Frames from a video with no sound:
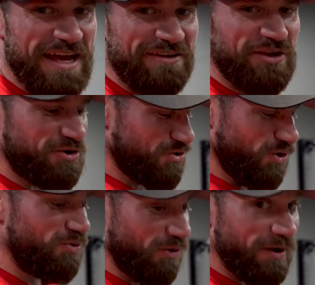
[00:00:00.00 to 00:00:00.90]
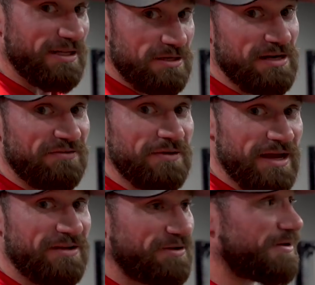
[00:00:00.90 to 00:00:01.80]
heavier. Newer weights are definitely
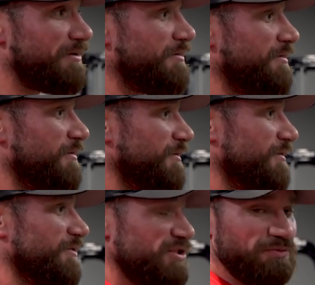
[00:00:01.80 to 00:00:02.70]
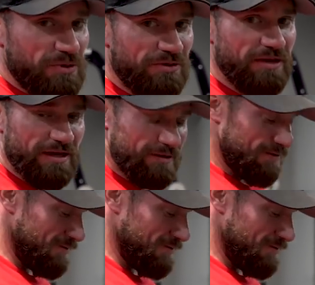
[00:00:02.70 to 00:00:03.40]
heavier. It's a real thing.